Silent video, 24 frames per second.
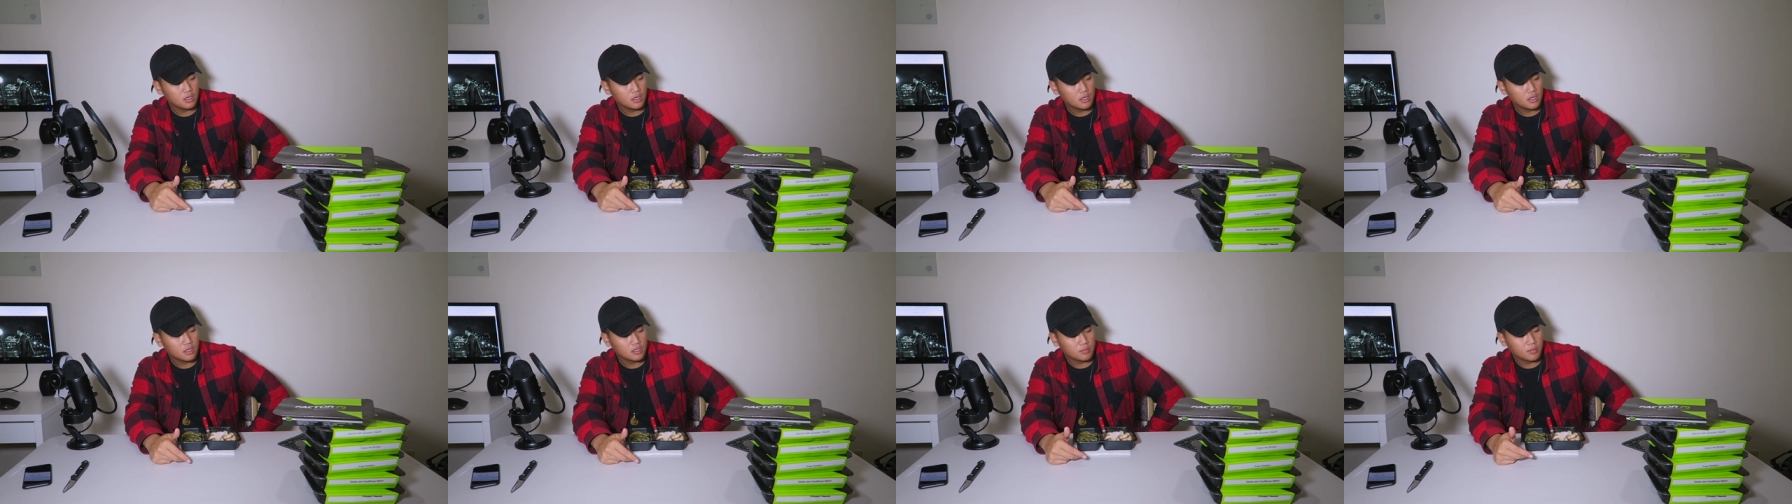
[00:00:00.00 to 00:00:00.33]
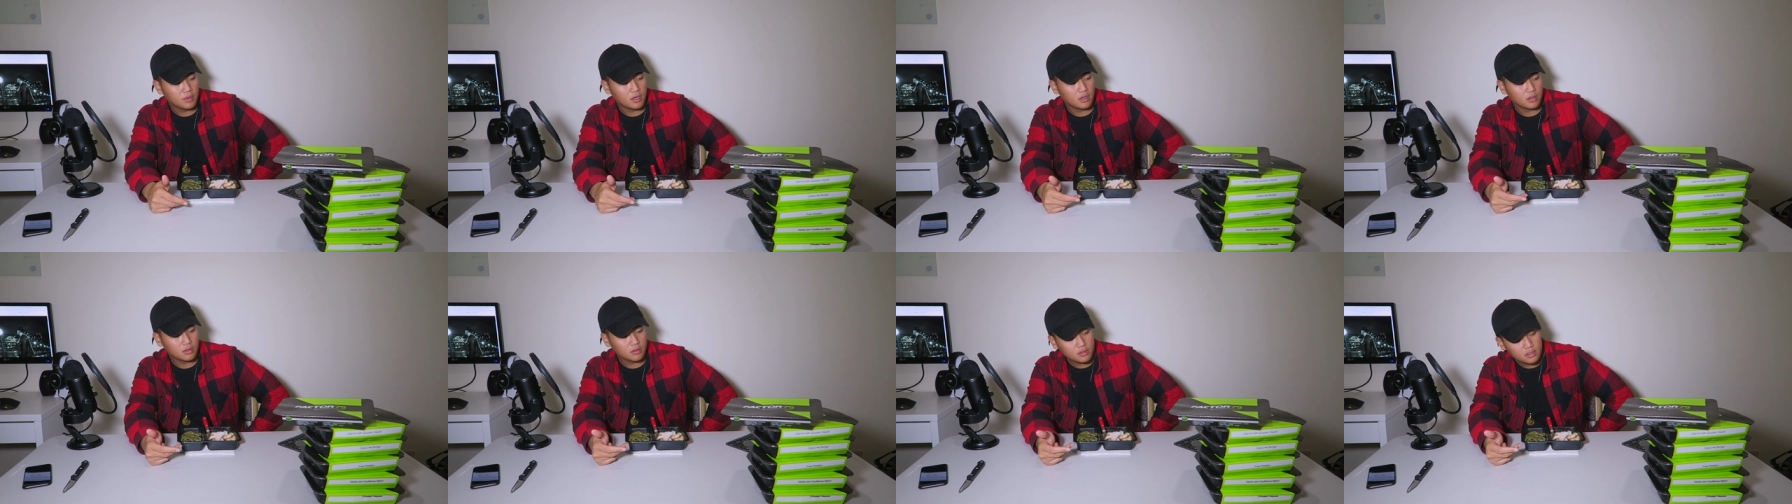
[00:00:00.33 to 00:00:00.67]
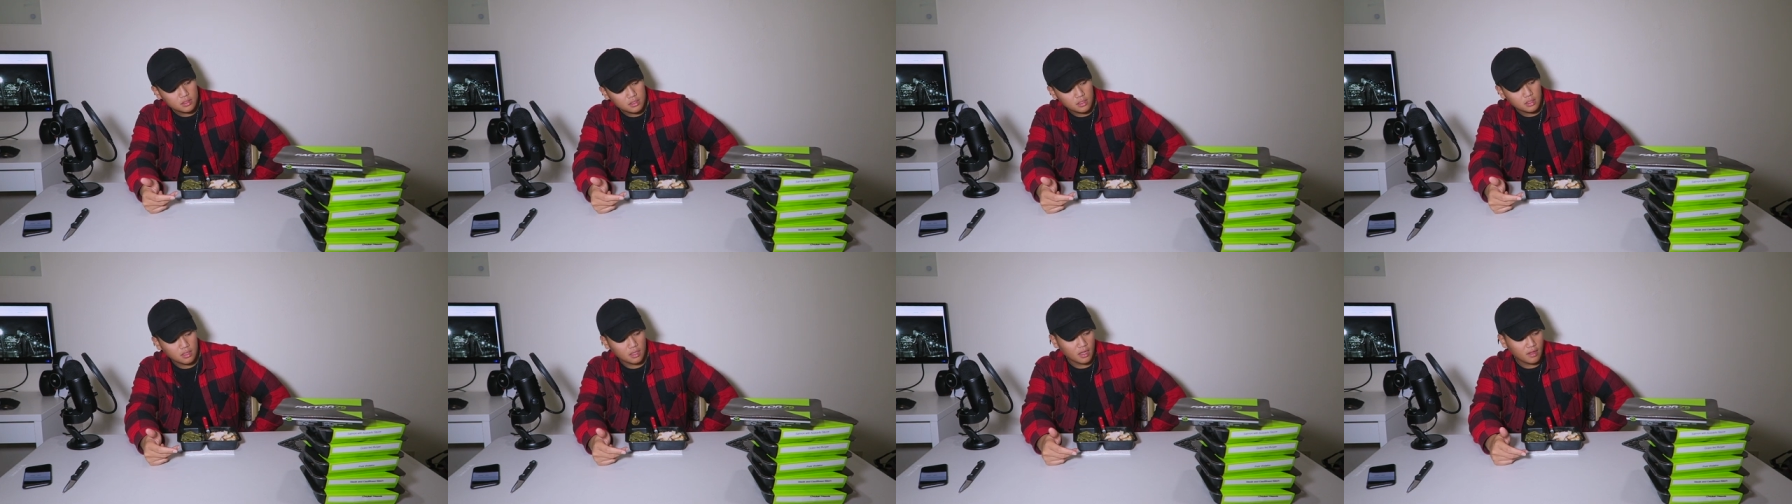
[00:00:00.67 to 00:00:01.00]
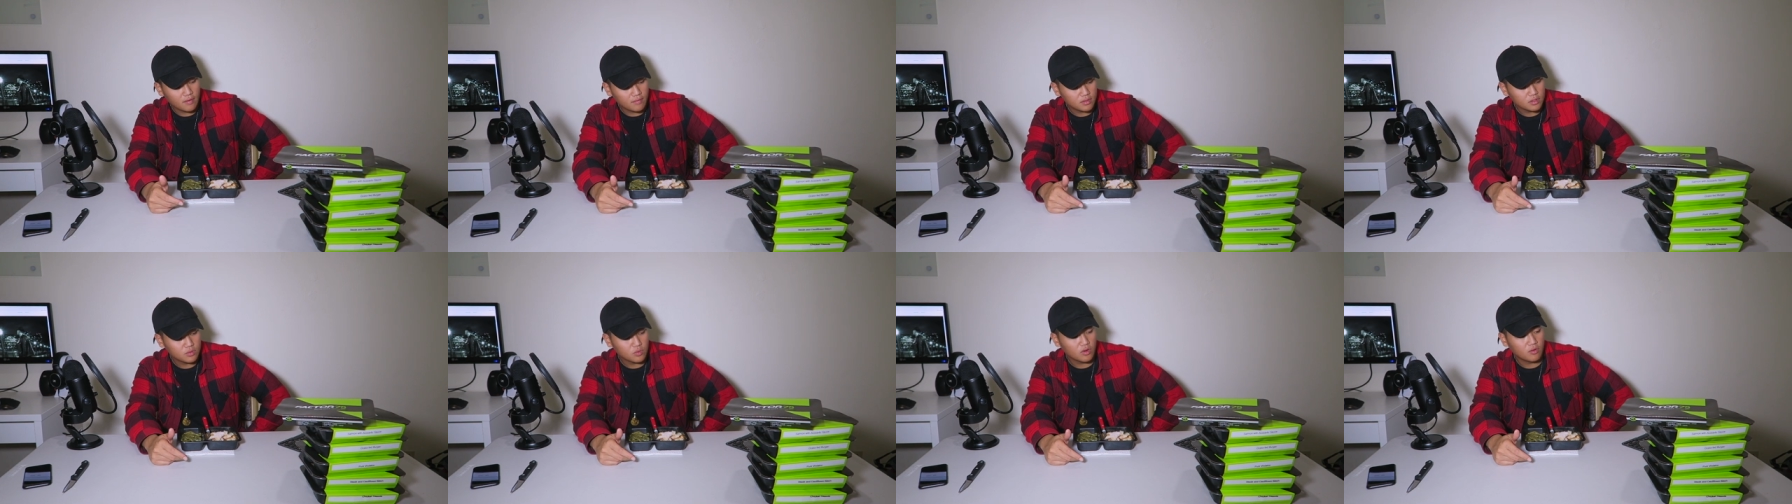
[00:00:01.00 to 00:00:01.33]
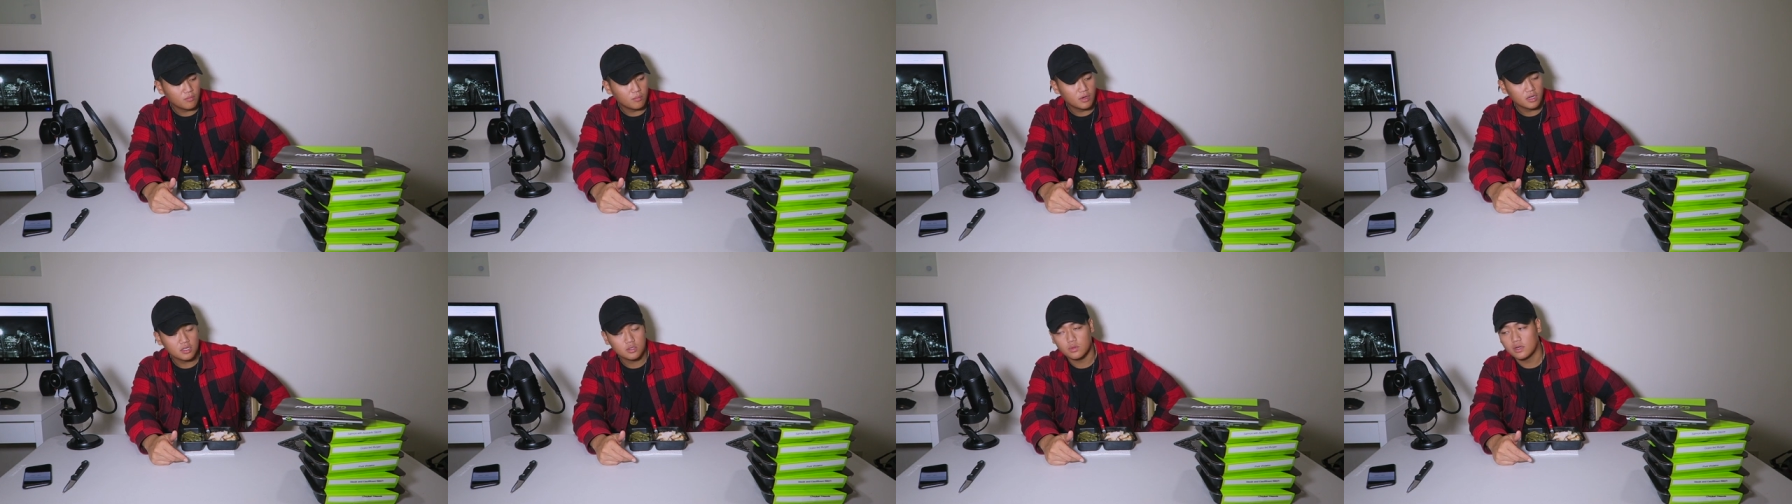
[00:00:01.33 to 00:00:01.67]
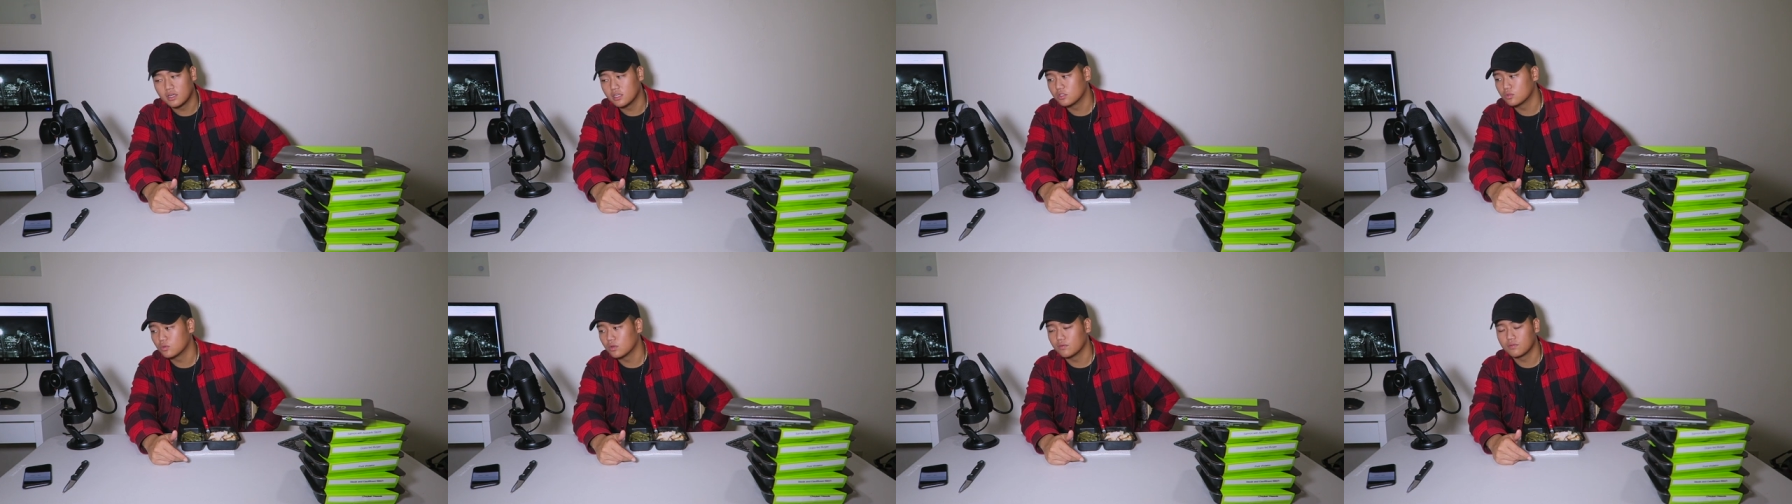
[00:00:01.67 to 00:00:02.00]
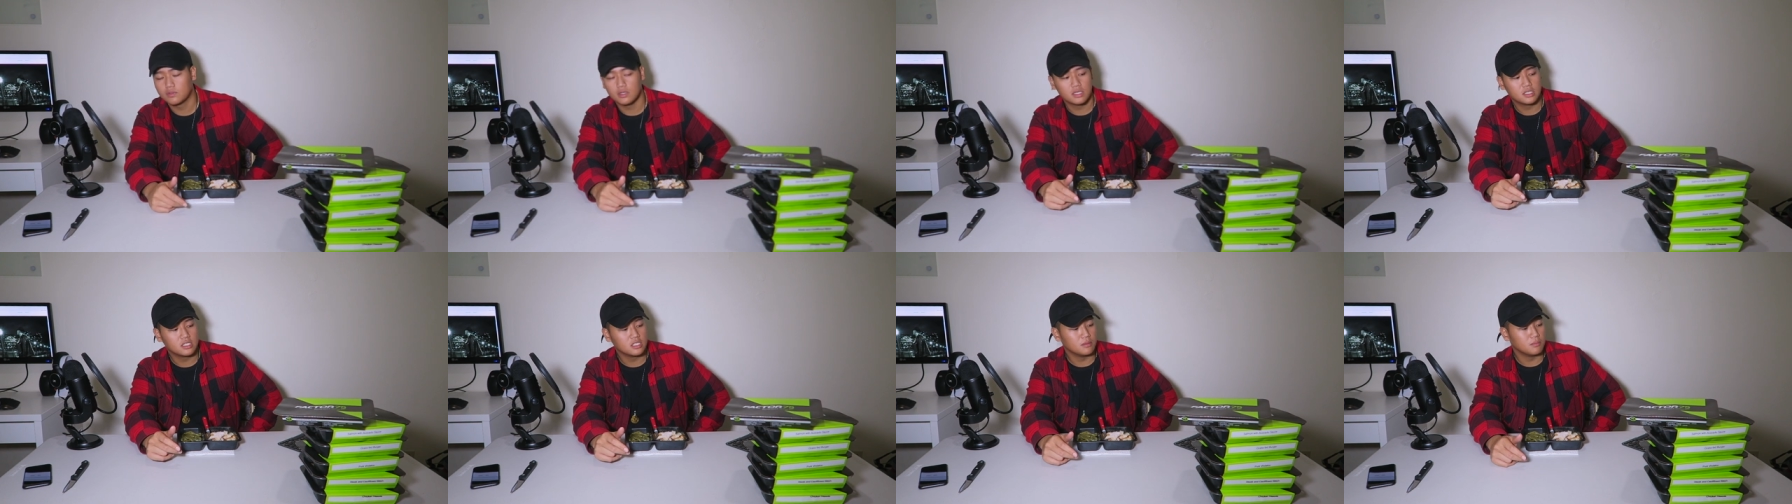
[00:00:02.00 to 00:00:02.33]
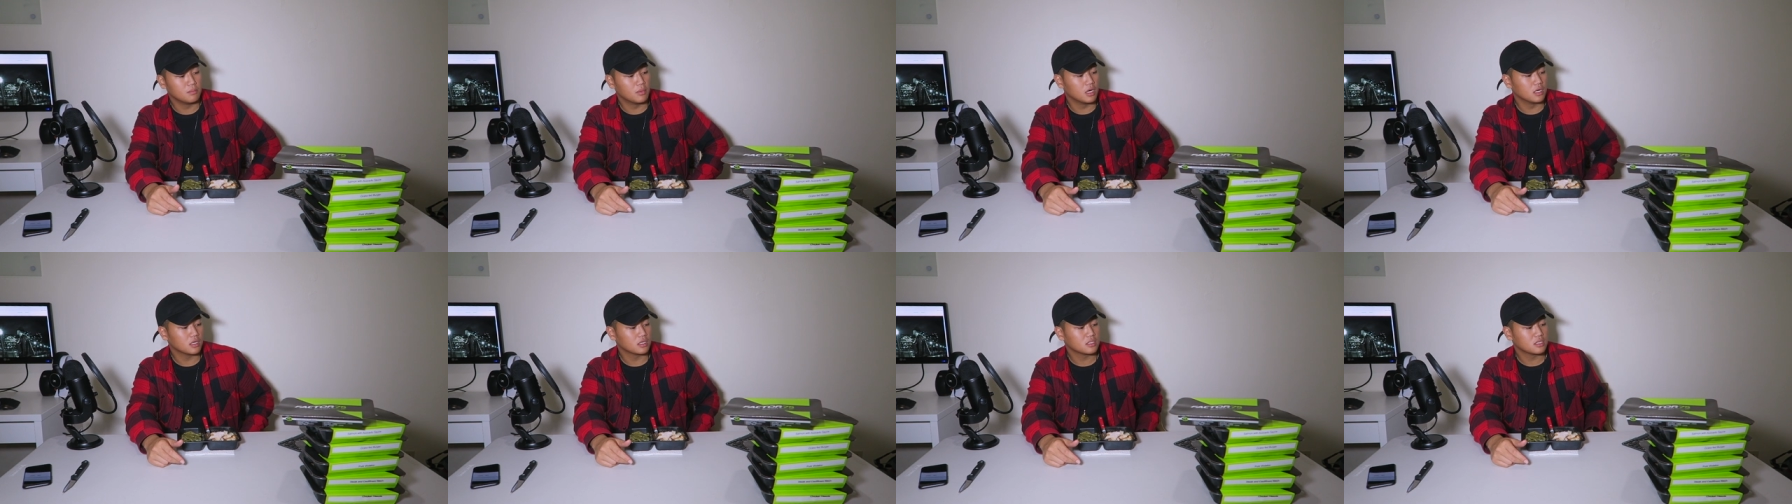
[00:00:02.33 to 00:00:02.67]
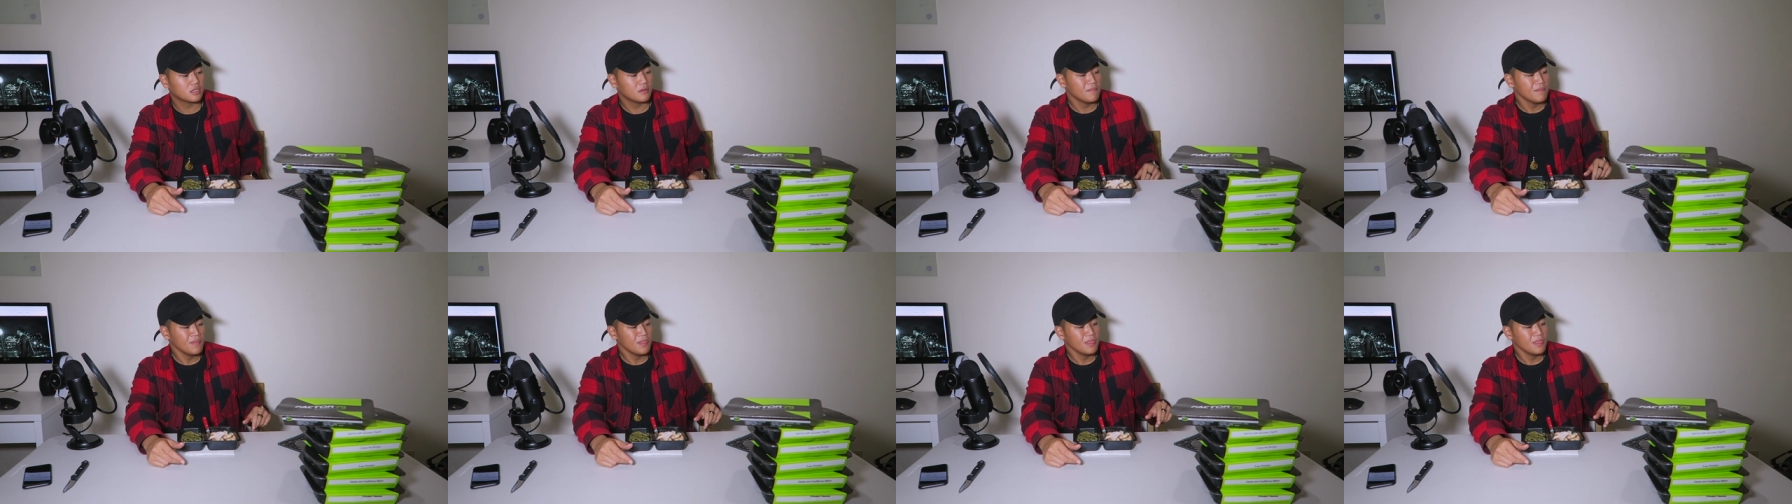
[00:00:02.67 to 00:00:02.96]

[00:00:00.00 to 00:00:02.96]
It's about 11, 12 bucks, right? 12, 13 bucks.